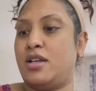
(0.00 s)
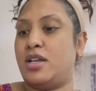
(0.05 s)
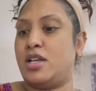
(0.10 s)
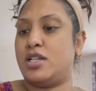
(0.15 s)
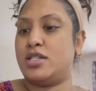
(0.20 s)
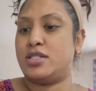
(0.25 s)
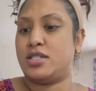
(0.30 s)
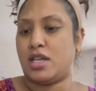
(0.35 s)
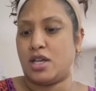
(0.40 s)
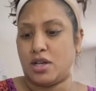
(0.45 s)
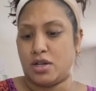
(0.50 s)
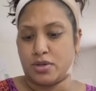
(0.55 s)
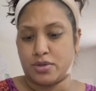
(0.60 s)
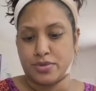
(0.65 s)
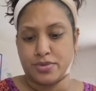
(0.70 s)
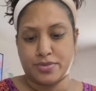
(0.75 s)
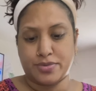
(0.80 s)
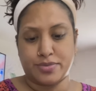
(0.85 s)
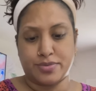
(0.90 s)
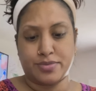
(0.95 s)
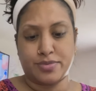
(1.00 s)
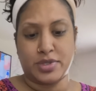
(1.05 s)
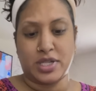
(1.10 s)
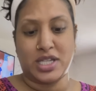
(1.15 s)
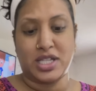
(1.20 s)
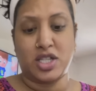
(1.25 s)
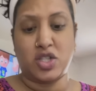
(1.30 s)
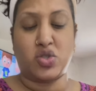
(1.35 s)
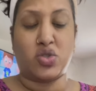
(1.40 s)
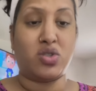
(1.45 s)
So this
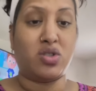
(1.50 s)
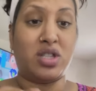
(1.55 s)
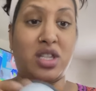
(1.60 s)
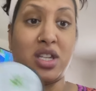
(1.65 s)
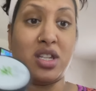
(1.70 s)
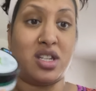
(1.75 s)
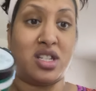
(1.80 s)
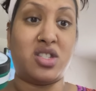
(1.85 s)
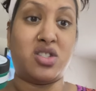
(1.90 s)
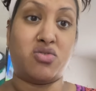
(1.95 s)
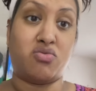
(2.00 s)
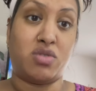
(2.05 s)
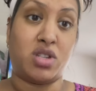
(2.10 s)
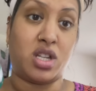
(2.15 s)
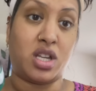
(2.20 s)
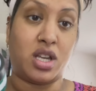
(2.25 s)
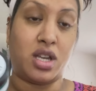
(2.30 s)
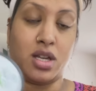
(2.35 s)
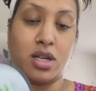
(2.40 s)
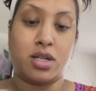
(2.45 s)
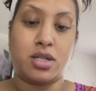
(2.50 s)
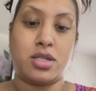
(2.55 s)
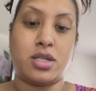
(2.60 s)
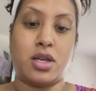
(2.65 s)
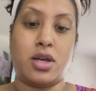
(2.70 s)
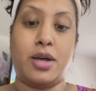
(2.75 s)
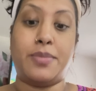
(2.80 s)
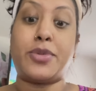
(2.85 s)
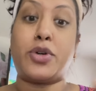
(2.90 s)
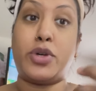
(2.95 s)
is really good. So
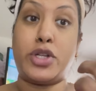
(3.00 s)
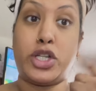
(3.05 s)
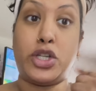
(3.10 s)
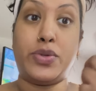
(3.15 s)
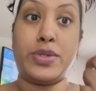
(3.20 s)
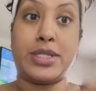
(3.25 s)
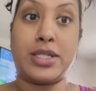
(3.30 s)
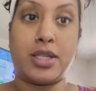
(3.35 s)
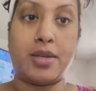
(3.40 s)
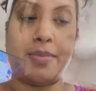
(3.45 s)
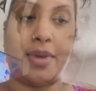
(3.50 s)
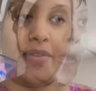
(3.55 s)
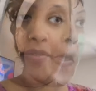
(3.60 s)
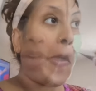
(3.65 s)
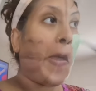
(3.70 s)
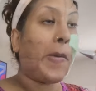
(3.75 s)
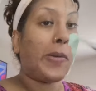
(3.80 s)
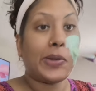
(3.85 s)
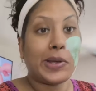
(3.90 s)
I'm going to use this on my face.